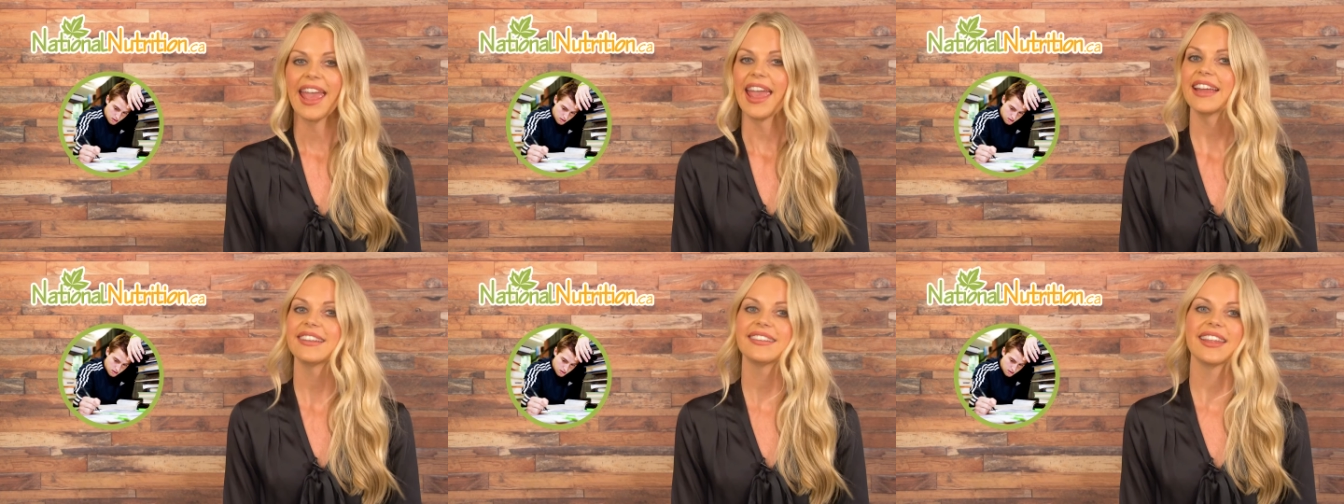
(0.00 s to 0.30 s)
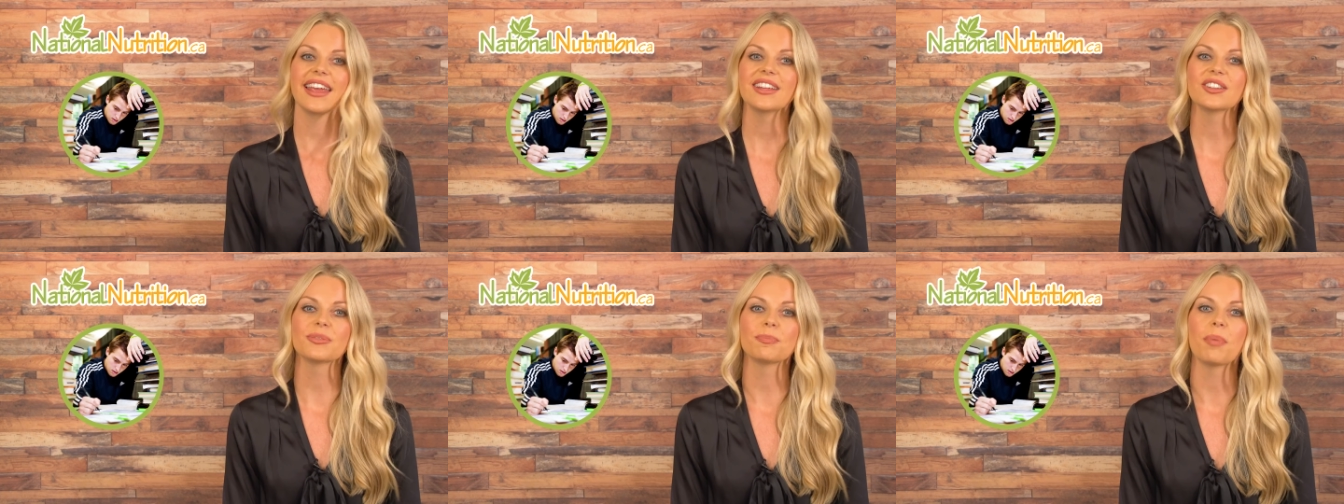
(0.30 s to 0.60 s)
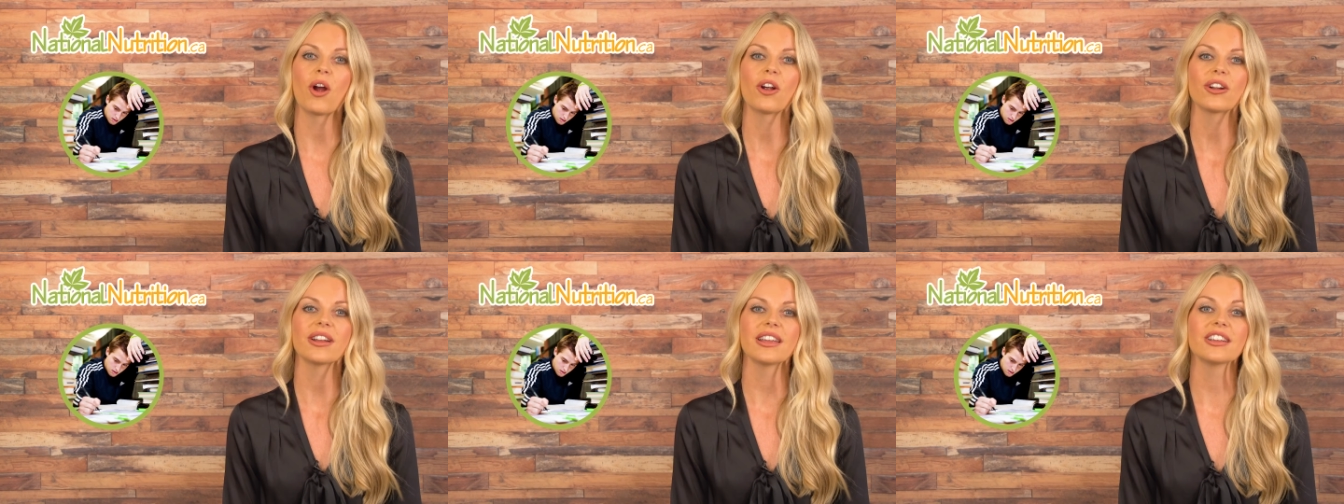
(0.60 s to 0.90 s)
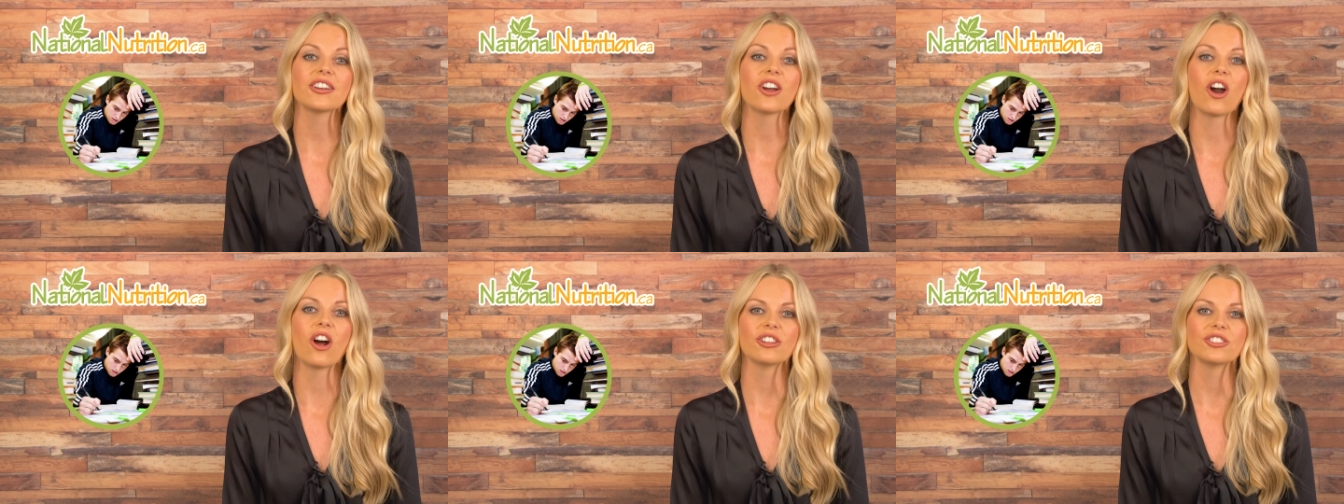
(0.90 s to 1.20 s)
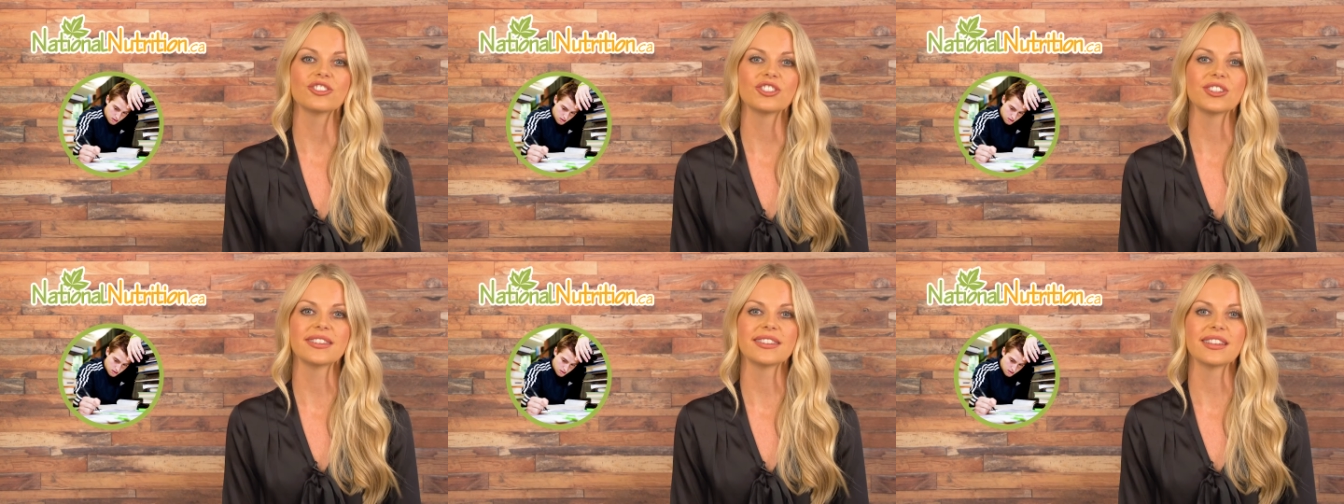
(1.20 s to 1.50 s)
It takes part in
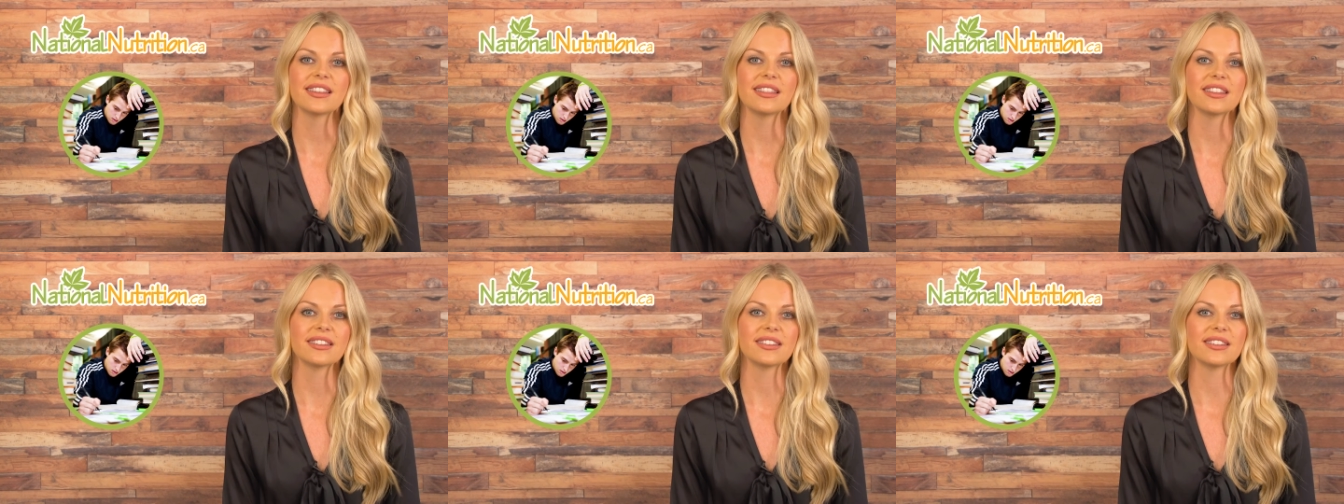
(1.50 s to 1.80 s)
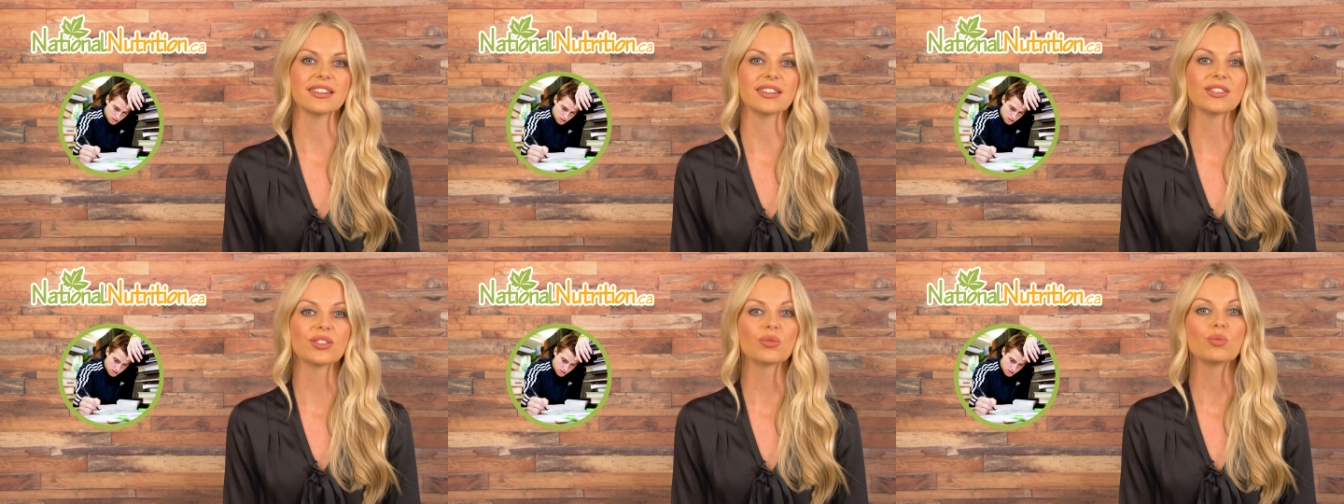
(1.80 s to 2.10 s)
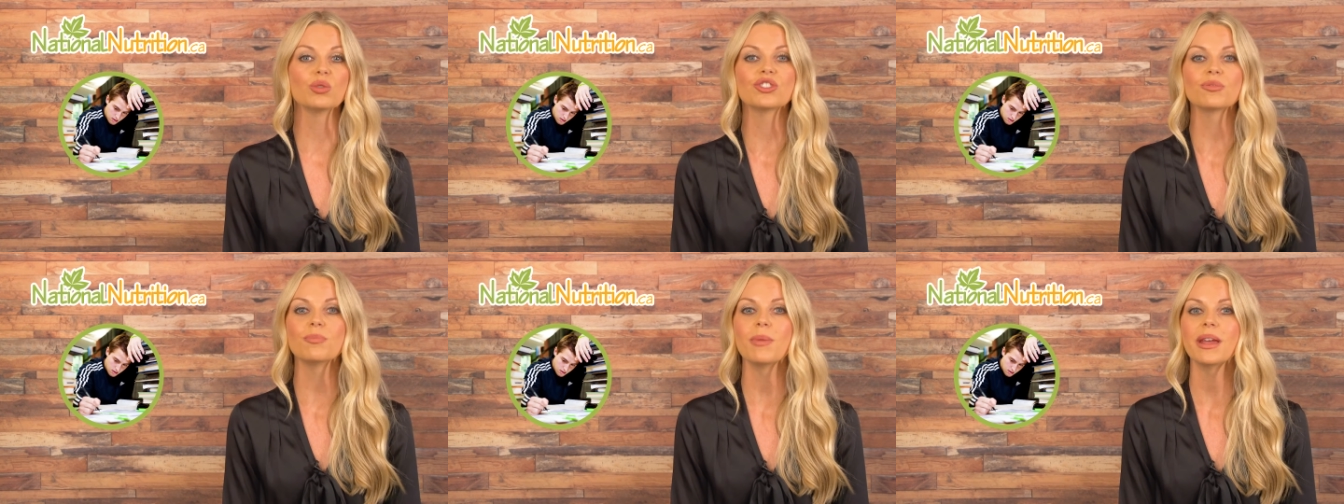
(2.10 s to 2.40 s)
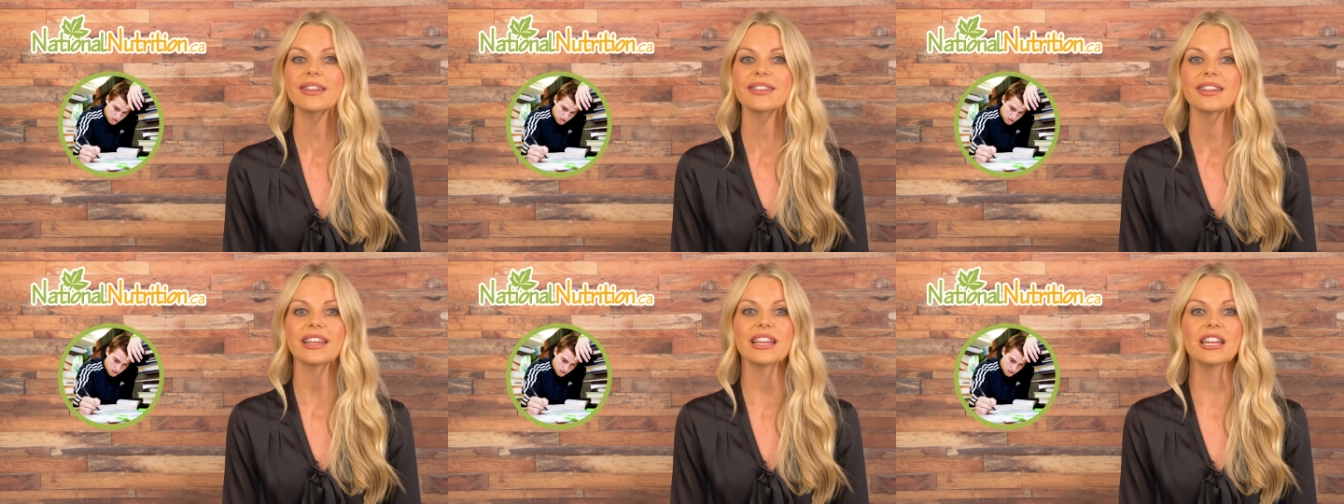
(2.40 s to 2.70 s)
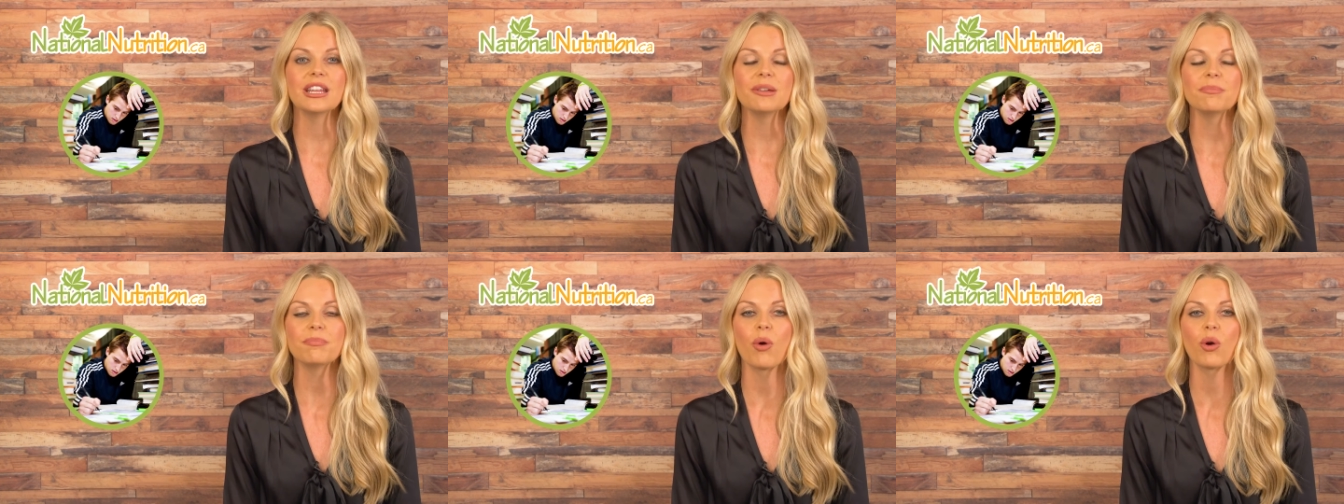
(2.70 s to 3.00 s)
collagen synthesis, which makes
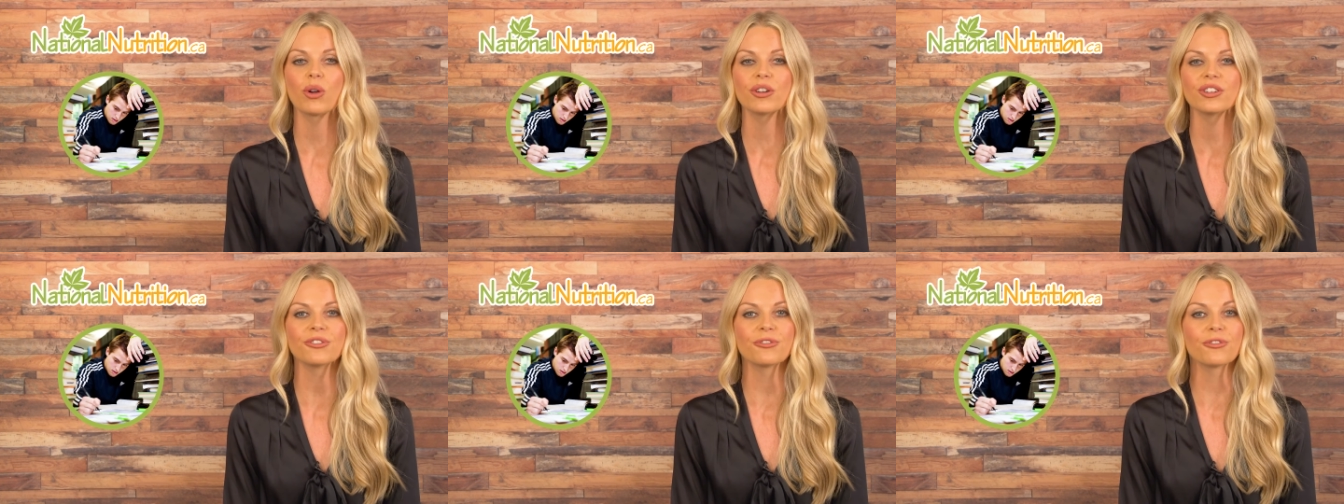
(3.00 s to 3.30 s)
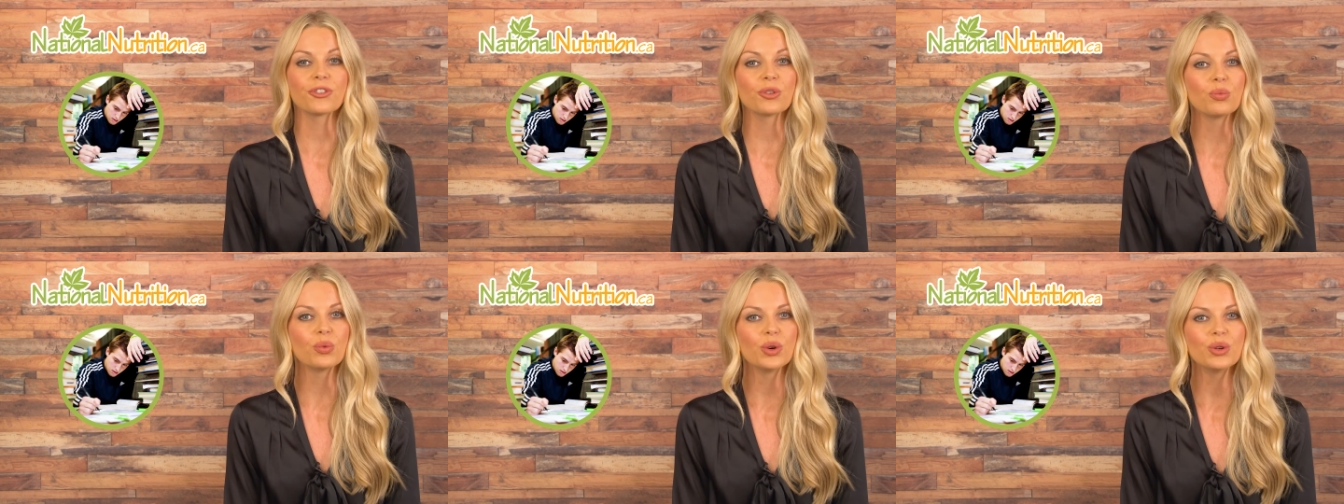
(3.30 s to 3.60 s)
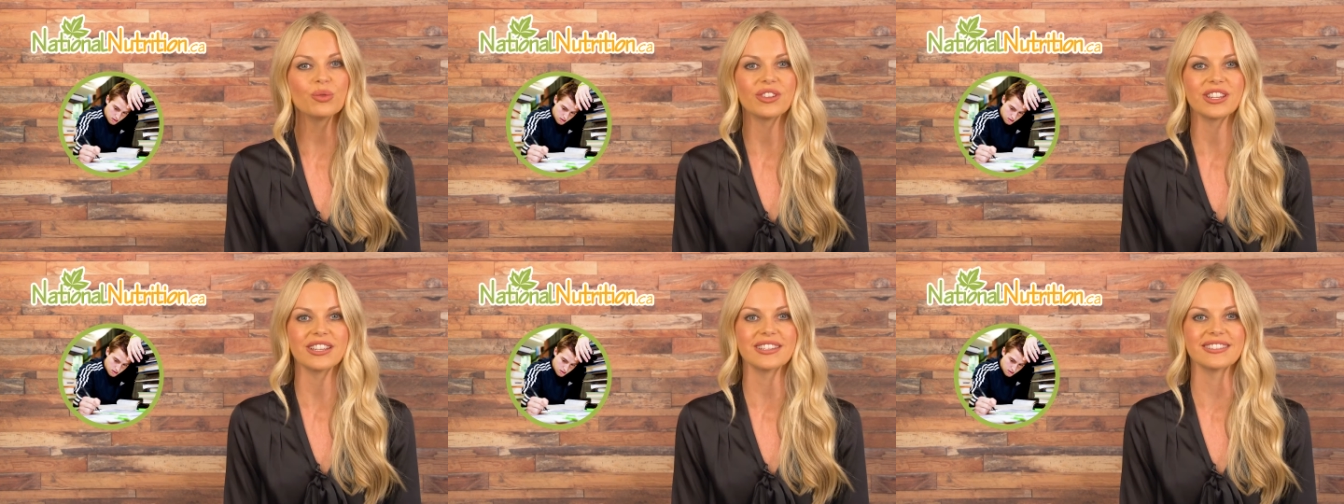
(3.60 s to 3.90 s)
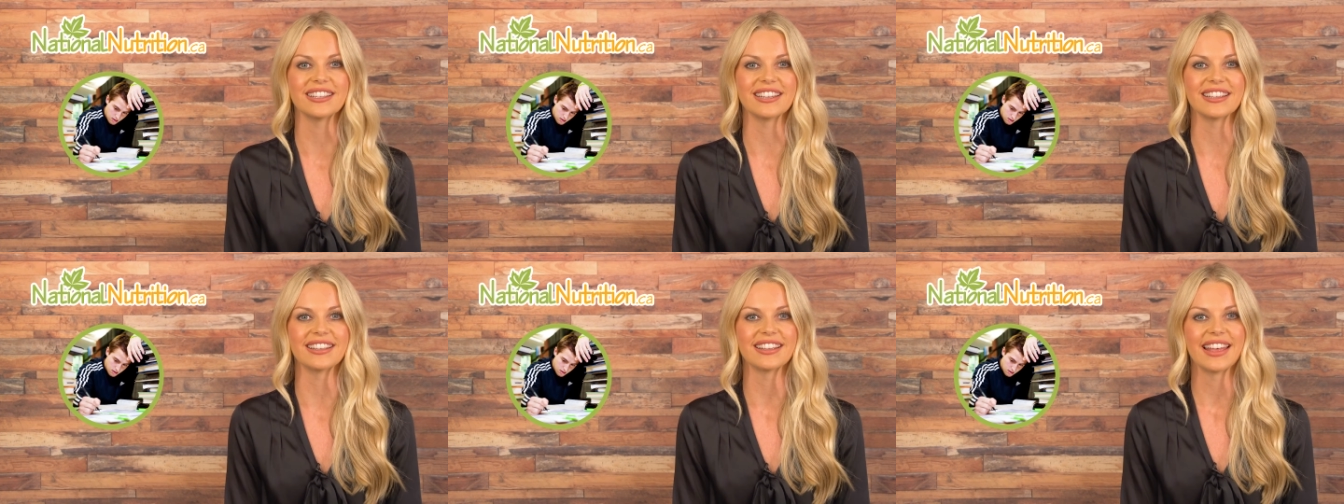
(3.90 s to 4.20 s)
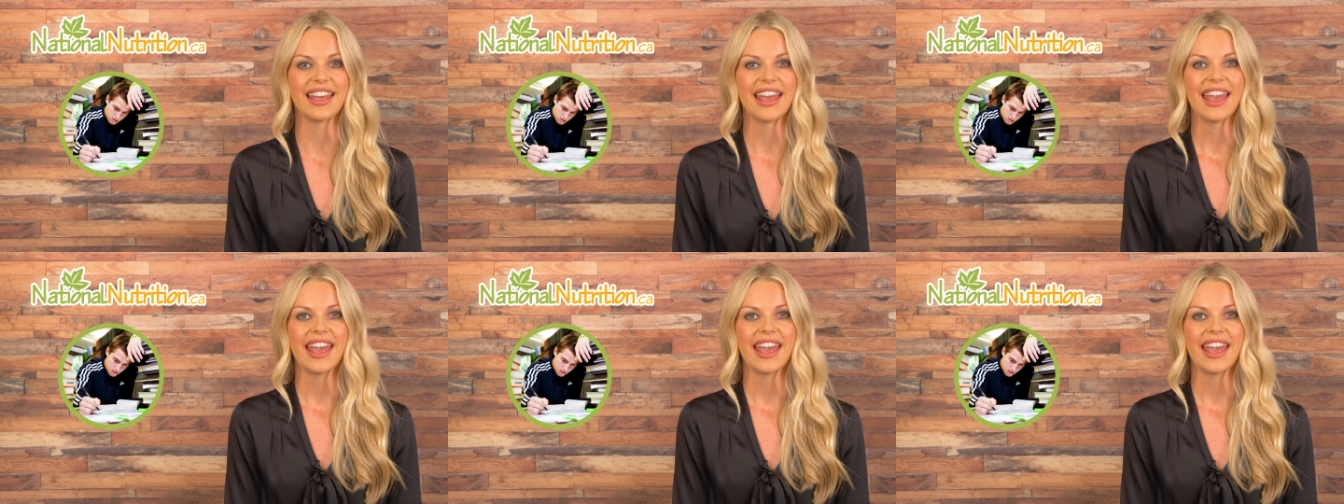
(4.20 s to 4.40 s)
it important for wound healing.